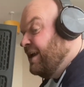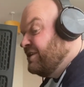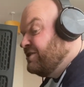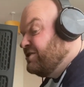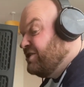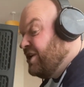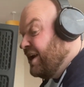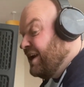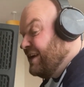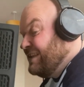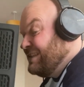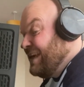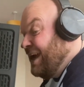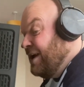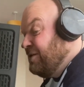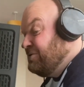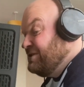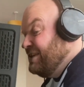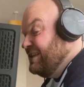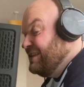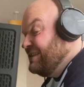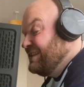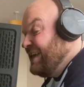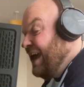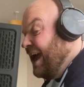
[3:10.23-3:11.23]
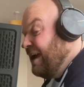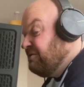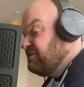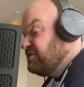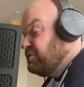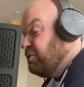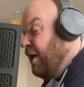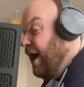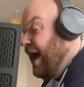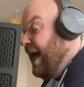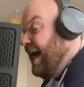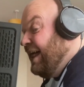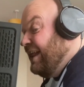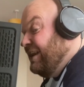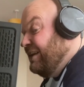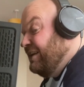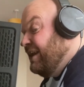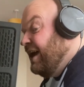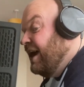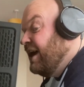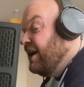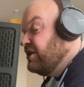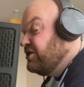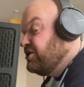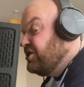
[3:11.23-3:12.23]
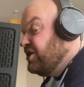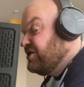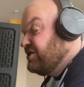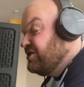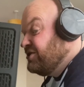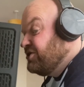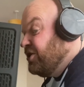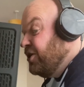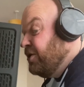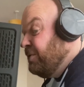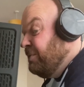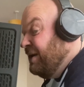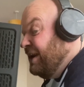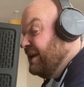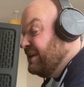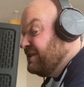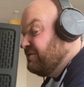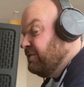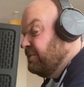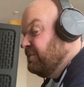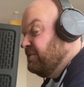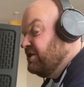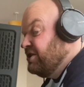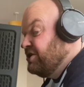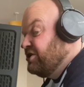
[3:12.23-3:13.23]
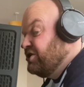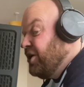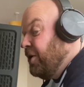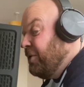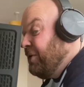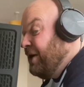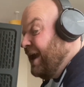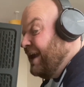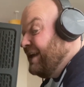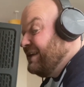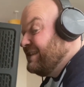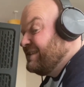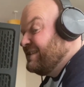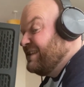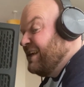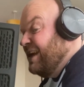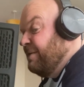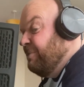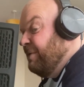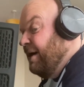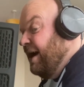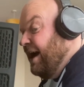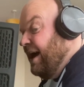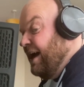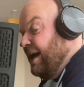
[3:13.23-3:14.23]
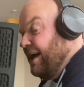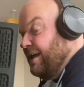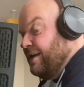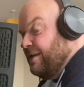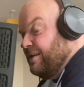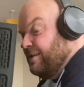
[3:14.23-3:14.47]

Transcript: Check us out in Taft's Well, just 2 minutes from the Showcase Cinema.